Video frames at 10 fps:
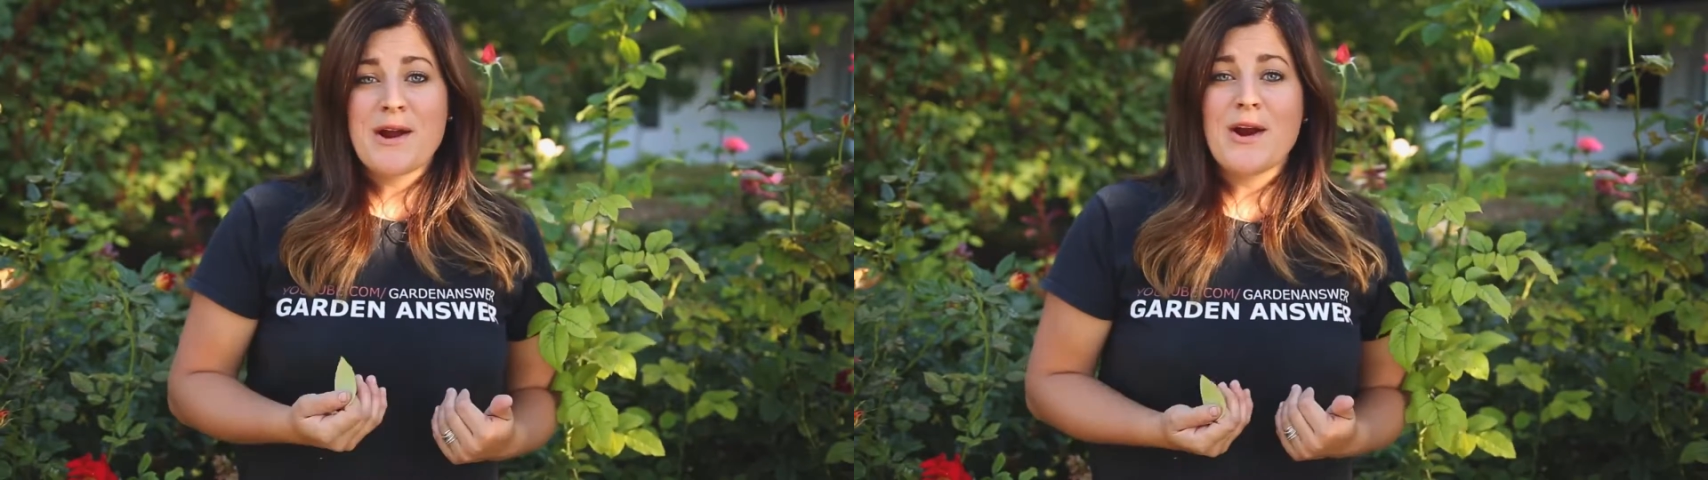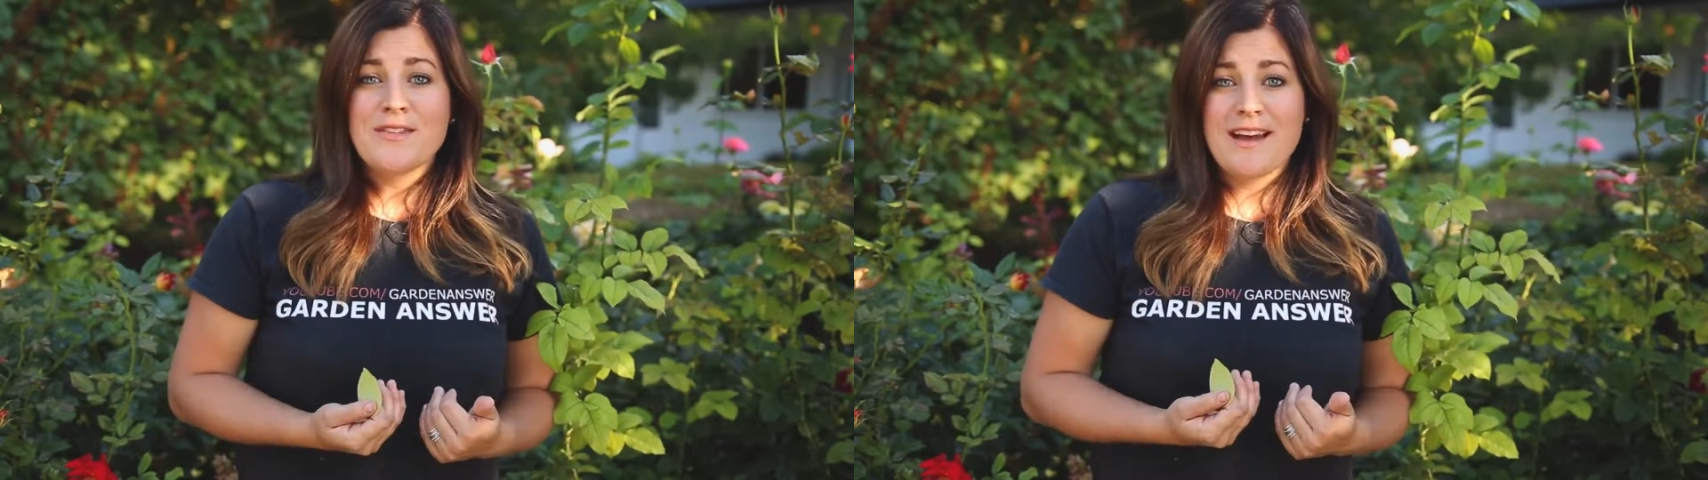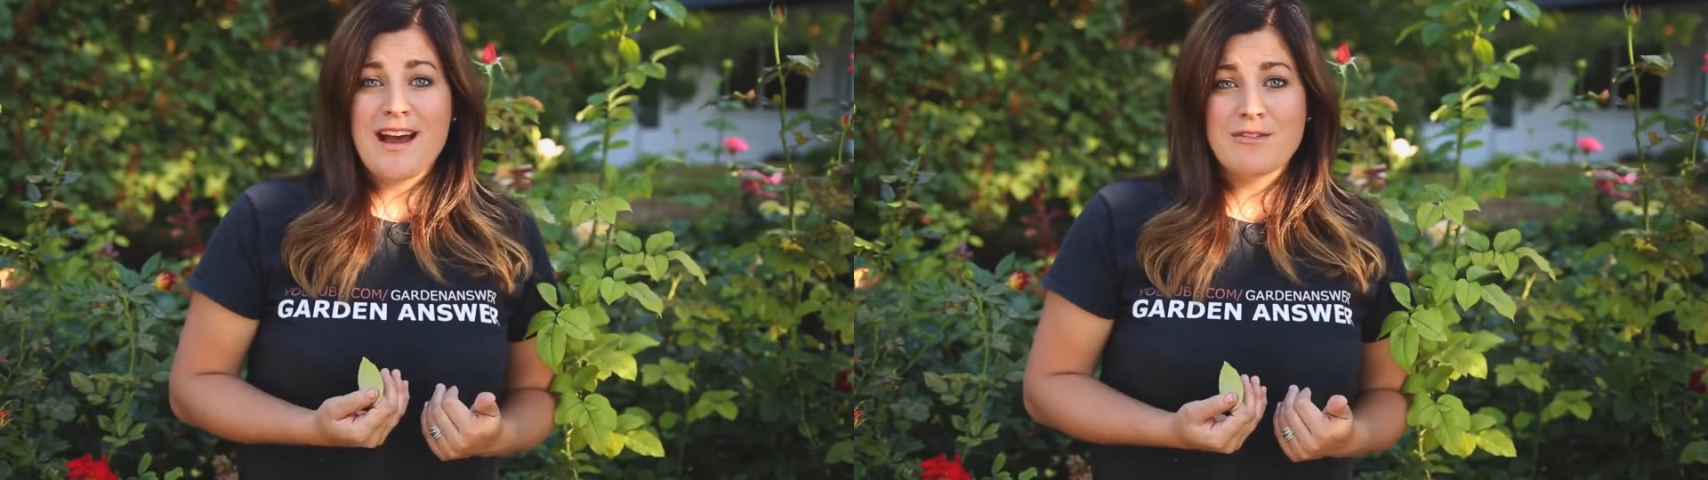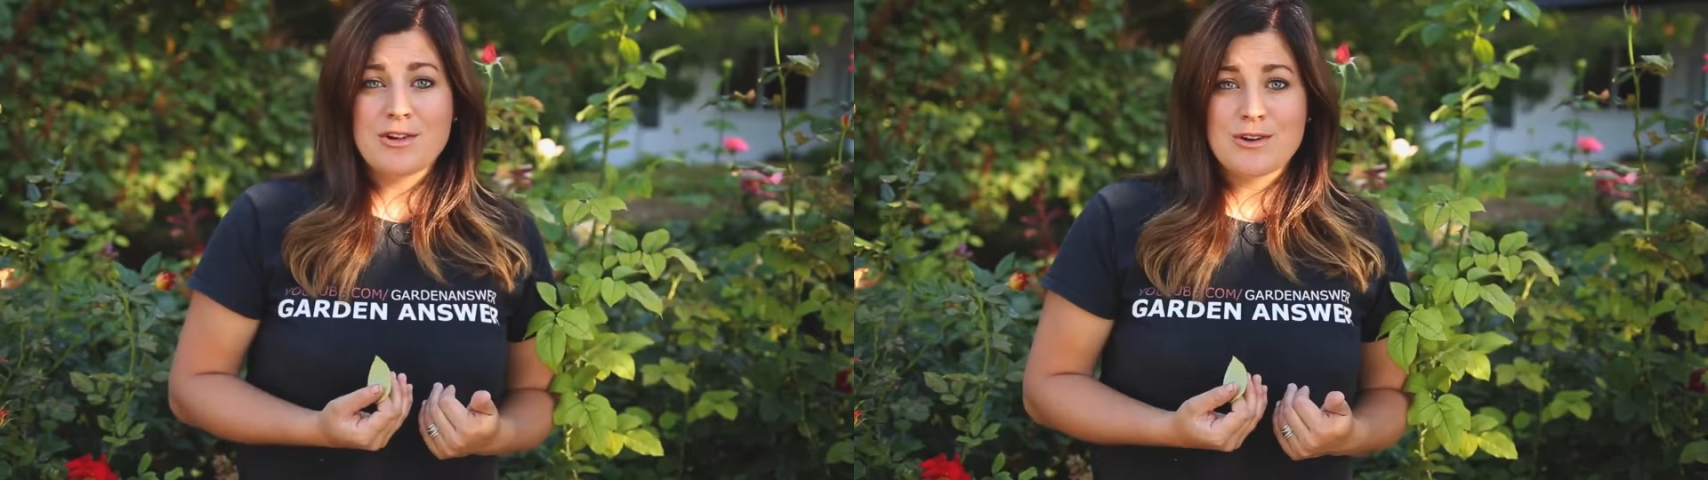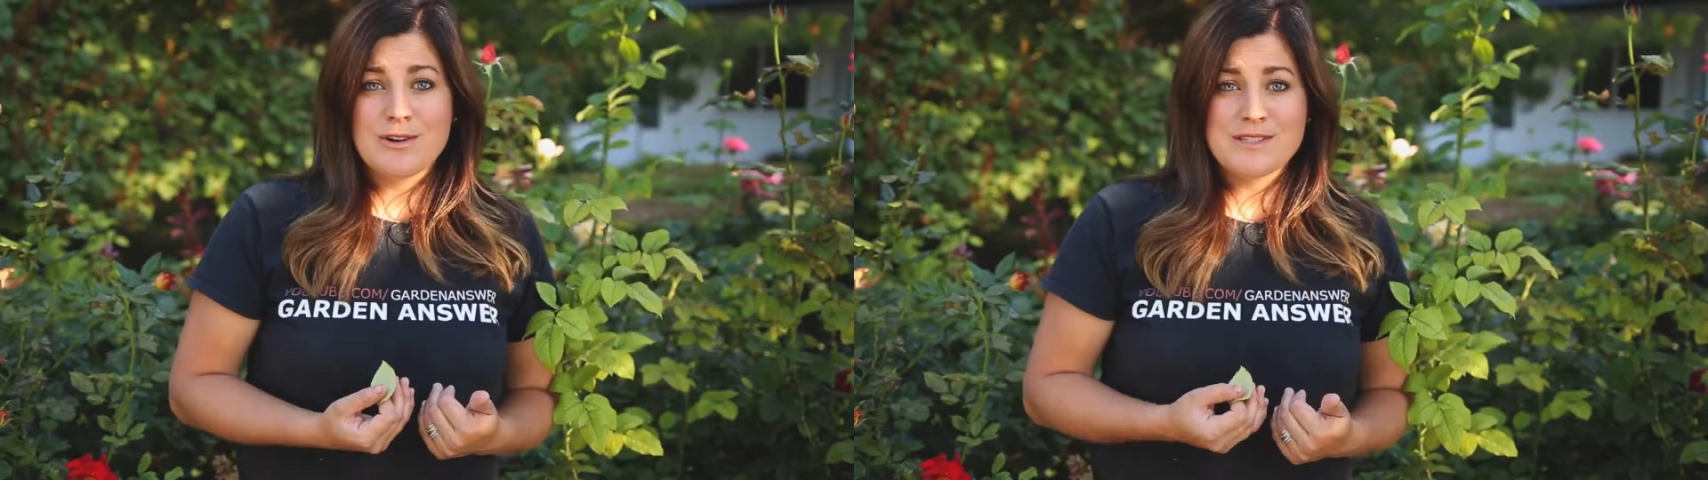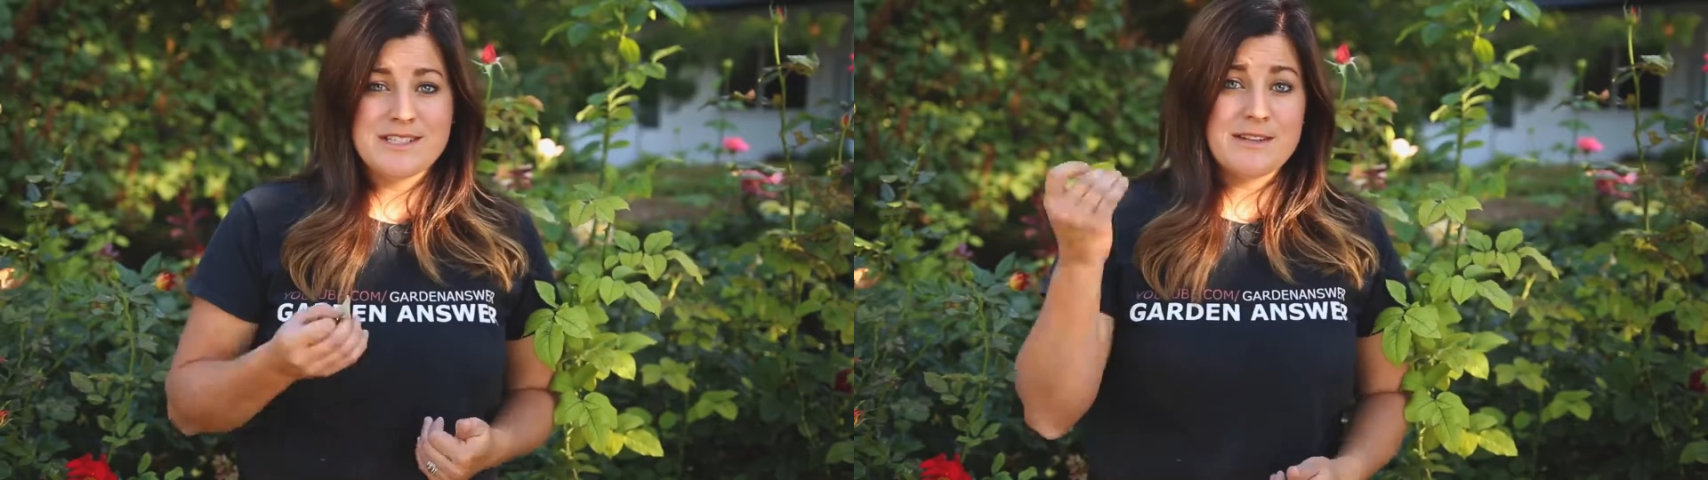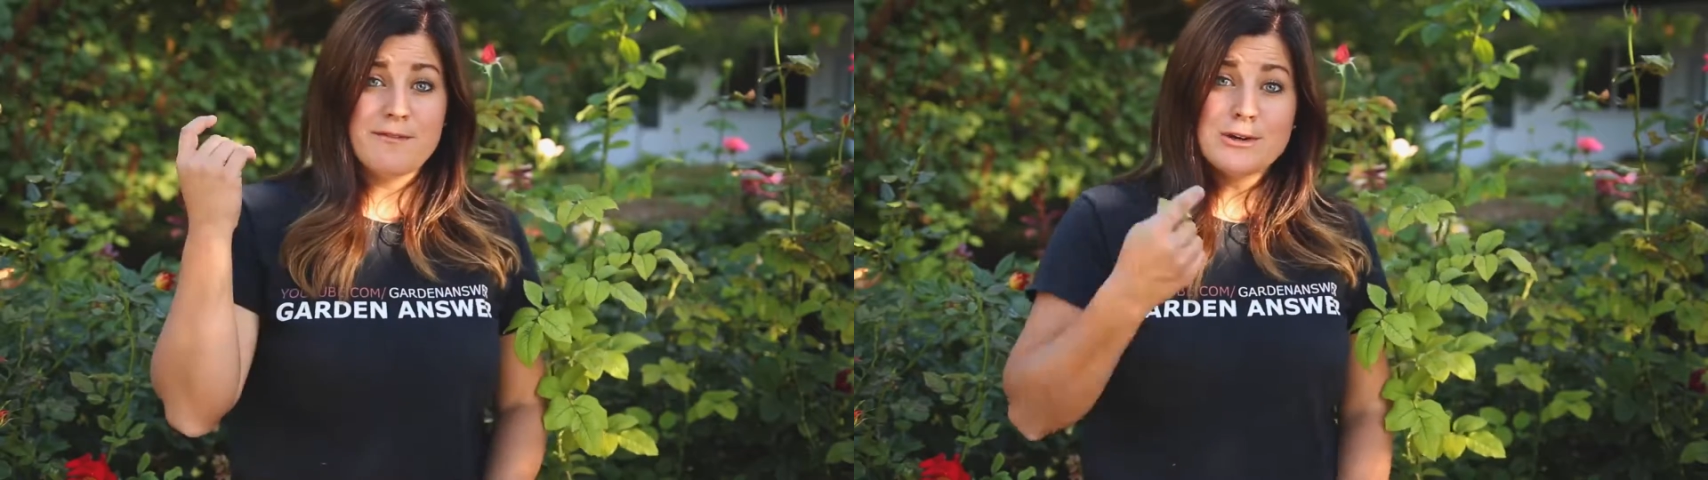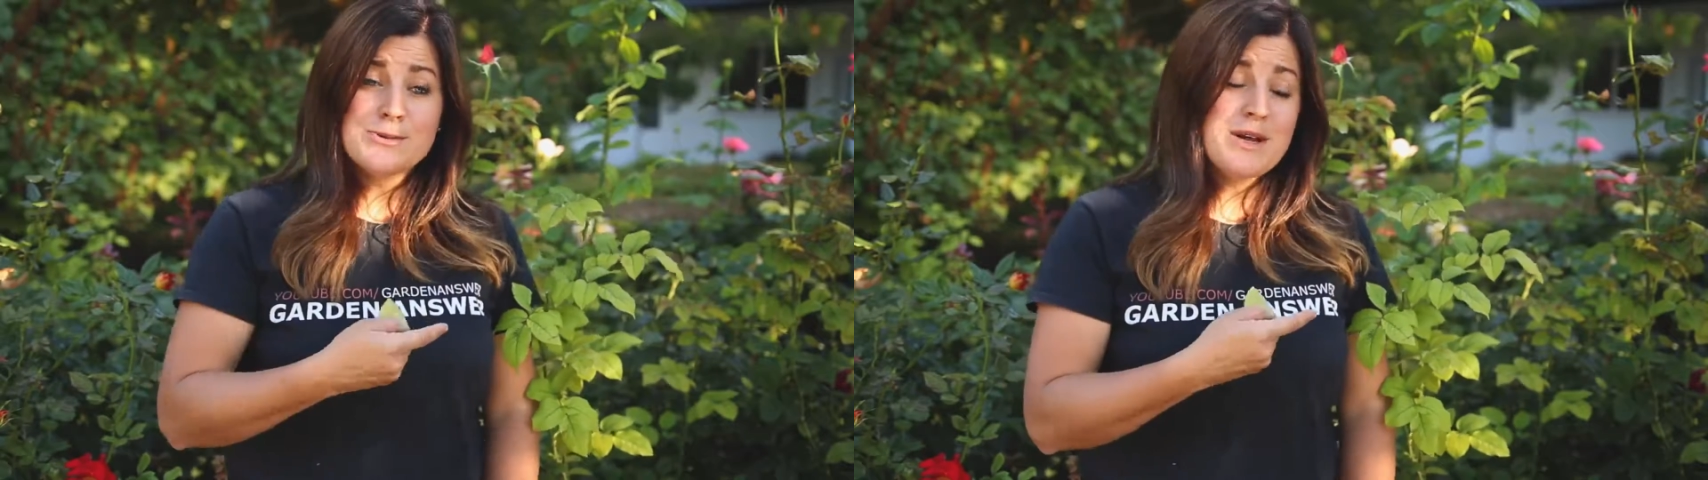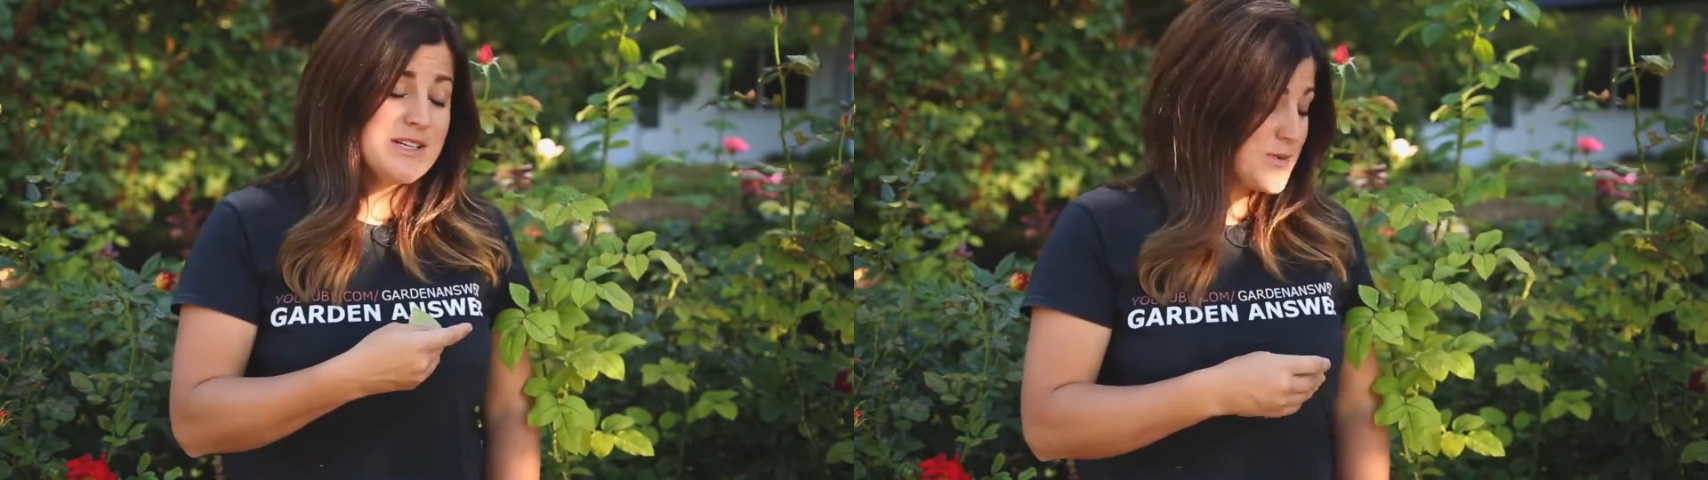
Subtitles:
garden that have chlorosis. The first one